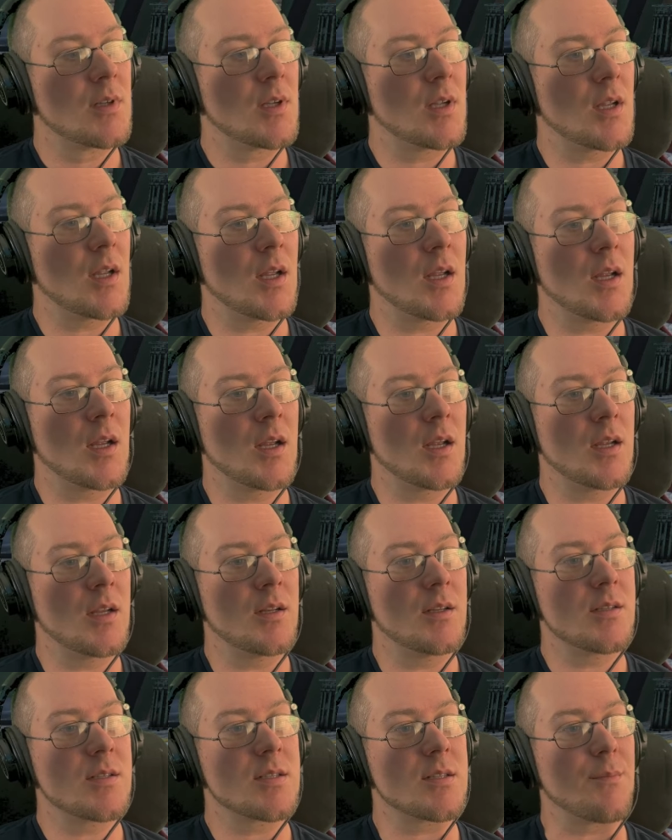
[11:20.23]

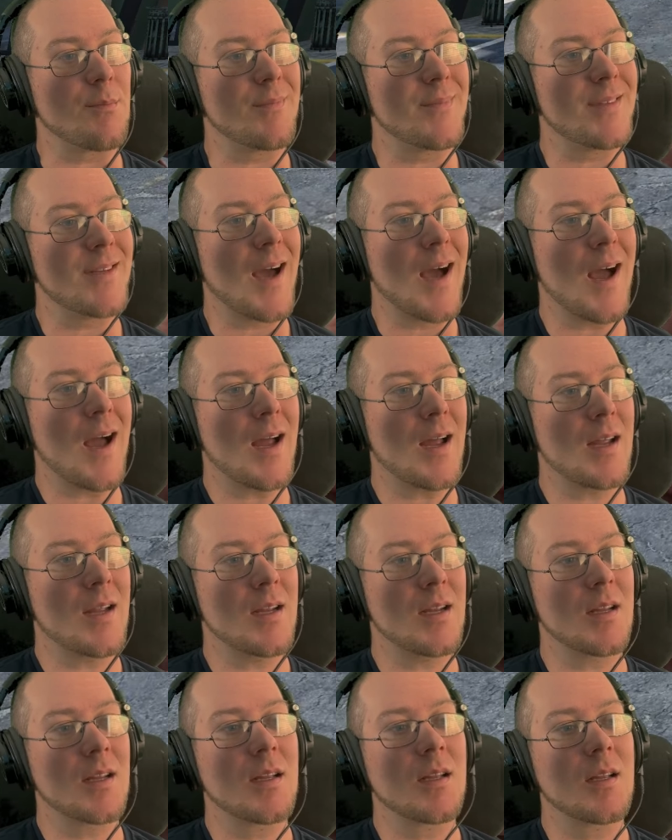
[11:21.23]
and some dye,
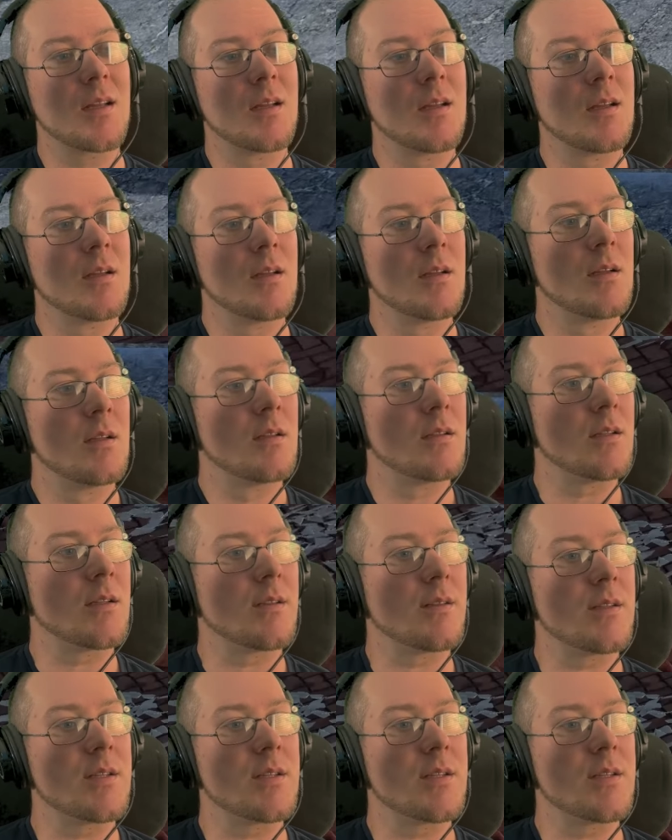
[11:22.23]
and